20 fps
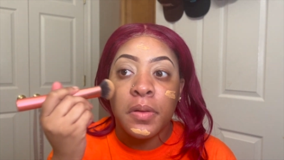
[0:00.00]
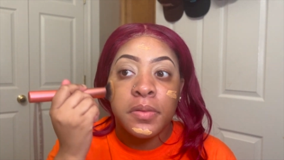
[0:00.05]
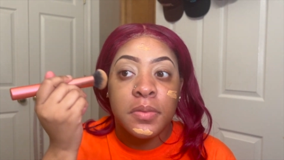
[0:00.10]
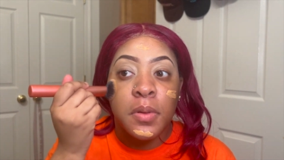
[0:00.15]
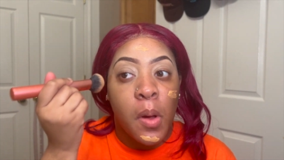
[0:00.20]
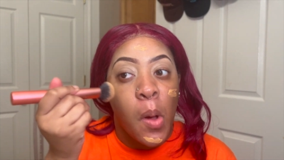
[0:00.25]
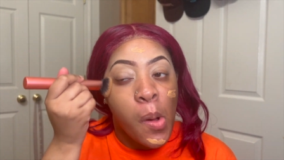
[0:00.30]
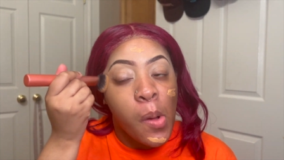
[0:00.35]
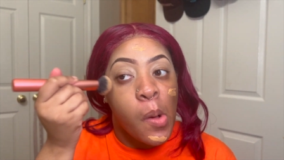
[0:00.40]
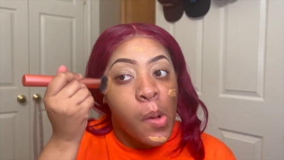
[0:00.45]

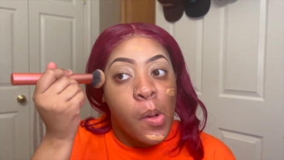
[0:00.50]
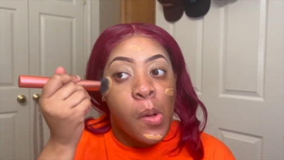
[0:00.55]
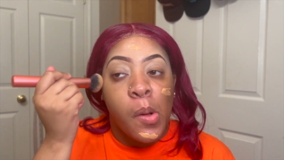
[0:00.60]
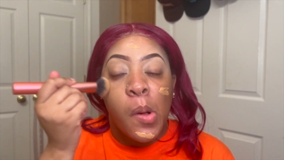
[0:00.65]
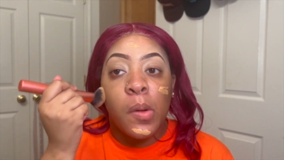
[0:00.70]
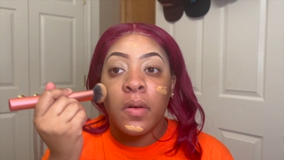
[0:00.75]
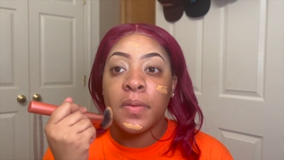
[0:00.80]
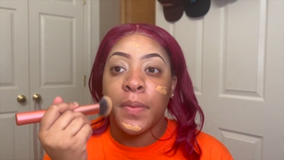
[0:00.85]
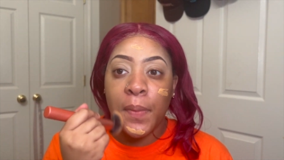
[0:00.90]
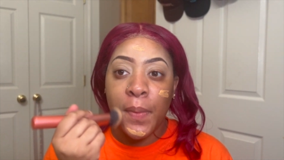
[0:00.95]
Truck to
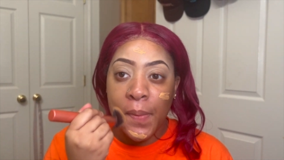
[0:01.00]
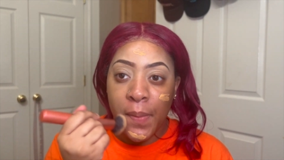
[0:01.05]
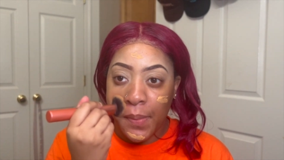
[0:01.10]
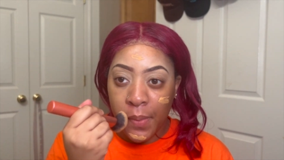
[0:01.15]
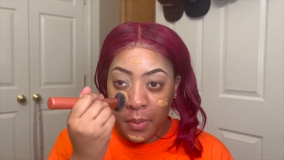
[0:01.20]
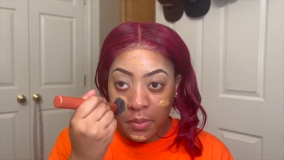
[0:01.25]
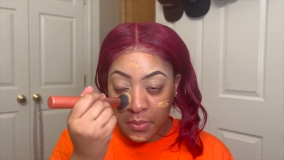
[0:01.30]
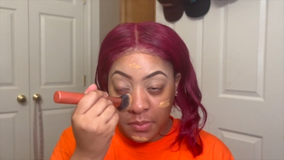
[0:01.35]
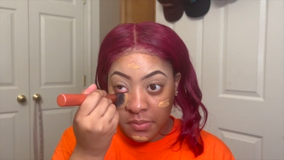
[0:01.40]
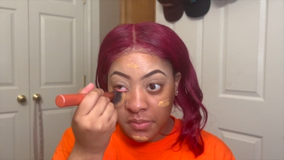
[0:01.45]
the plane,
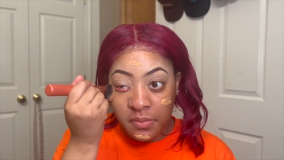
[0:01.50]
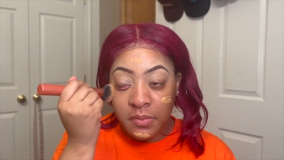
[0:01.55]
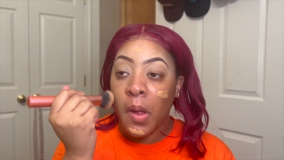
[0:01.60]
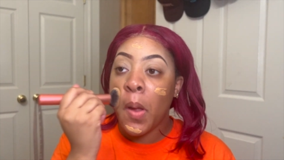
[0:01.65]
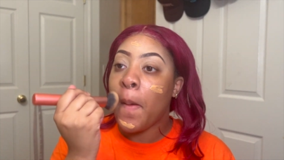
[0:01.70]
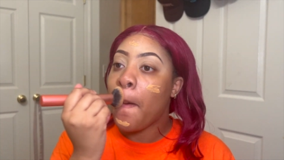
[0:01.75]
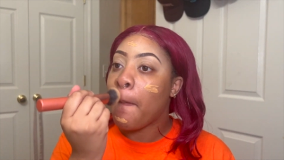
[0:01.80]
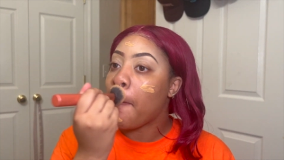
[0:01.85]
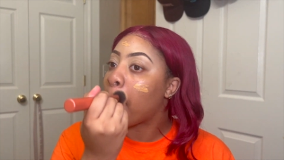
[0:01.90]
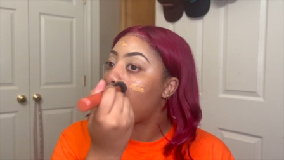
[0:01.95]
to the
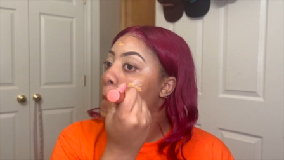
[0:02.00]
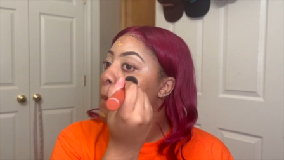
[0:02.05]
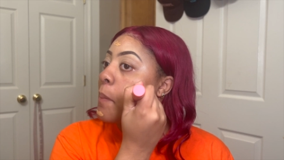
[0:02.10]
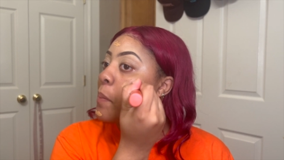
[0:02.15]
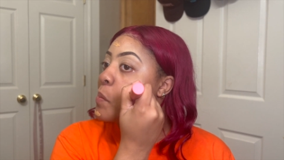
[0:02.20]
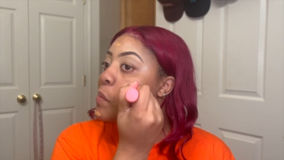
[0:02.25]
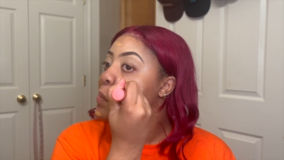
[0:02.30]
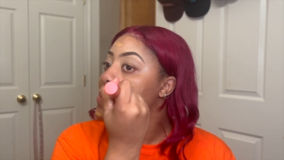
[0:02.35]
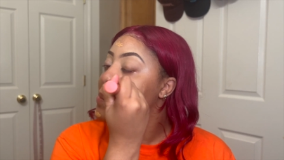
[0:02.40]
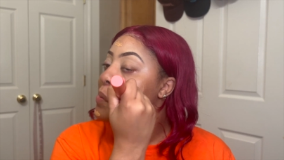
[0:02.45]
truck,
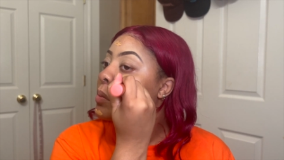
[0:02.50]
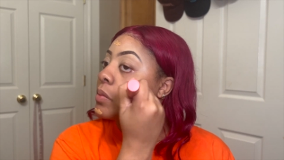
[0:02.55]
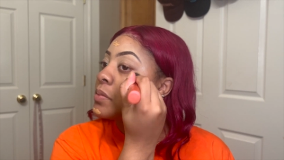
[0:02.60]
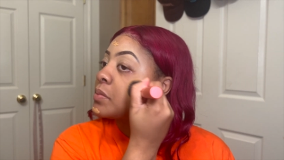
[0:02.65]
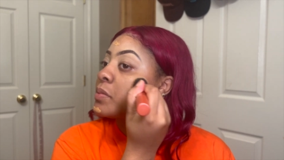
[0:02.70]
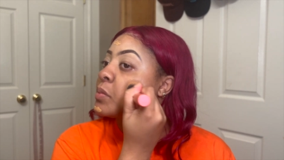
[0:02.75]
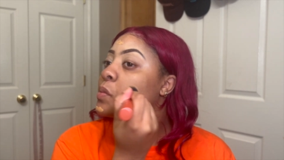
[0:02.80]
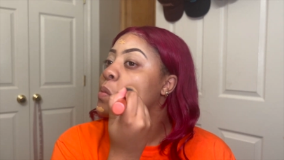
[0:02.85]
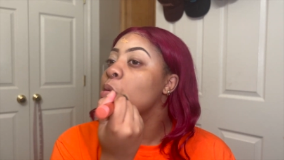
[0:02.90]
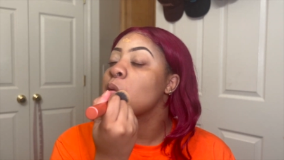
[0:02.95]
truck to the
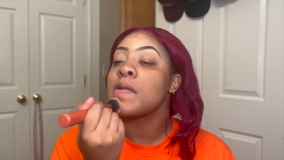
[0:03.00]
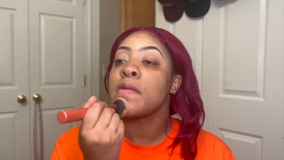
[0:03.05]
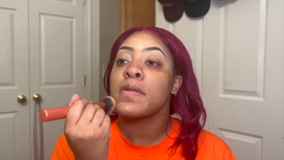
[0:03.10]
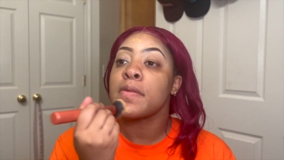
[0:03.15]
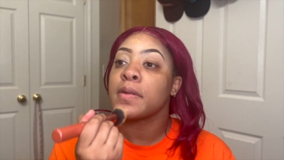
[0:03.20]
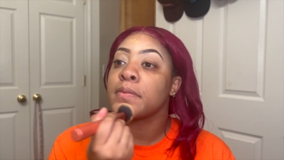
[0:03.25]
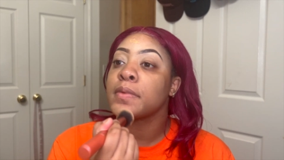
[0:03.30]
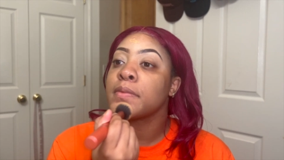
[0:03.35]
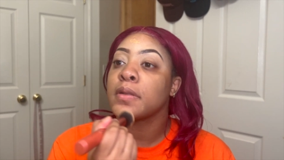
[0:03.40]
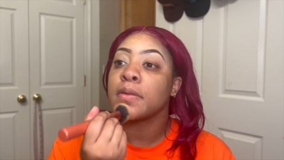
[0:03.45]

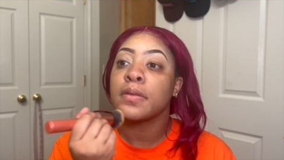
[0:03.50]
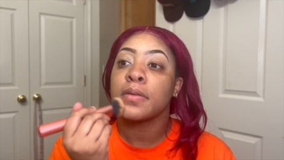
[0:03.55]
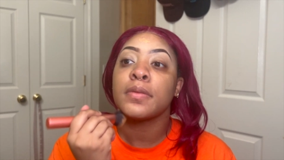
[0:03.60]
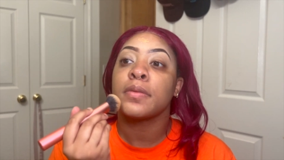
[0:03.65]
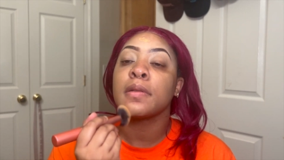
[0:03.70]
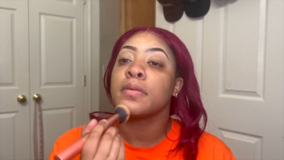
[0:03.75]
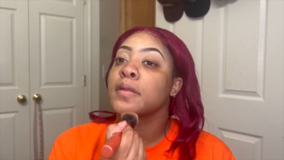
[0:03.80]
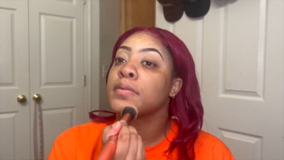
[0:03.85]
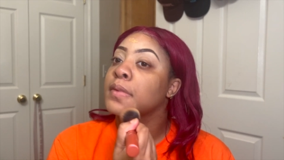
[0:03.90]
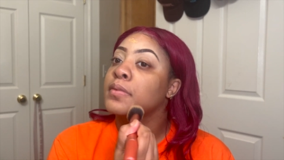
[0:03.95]
hotel
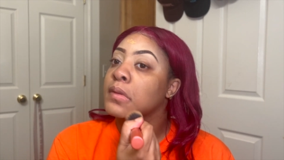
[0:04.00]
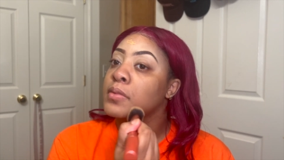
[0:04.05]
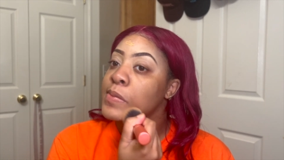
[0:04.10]
lobby.